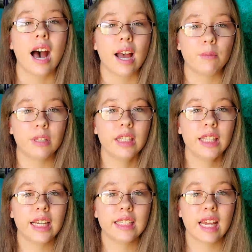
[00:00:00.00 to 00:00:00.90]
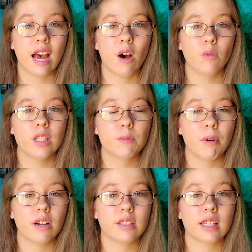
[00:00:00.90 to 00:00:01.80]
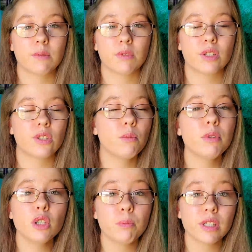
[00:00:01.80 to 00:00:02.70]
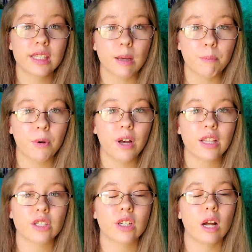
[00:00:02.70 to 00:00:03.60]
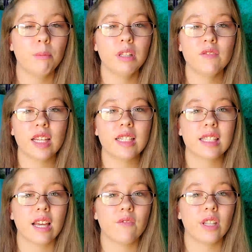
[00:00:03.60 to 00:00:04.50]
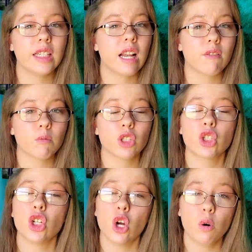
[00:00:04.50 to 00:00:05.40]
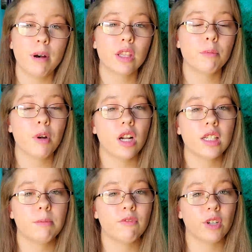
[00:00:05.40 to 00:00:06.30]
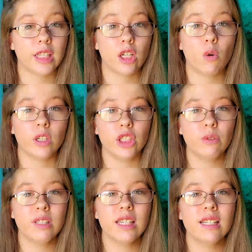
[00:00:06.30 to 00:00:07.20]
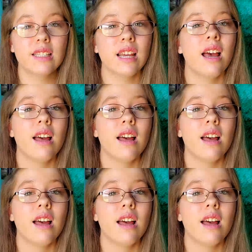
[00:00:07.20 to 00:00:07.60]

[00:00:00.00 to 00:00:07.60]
I really liked how this process was super duper simple and there's a couple of things that I feel like everyone should know about the product before they go and use it.